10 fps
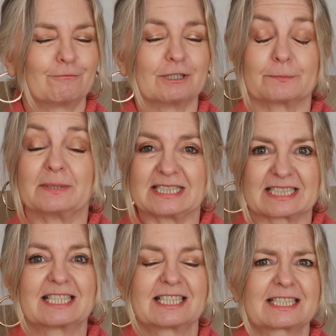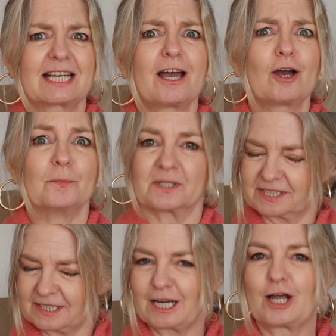which means stay home,
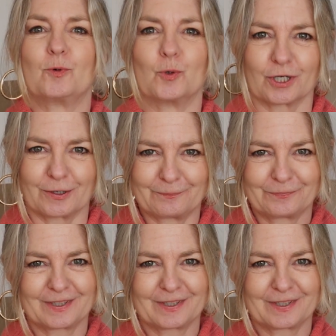stay home order.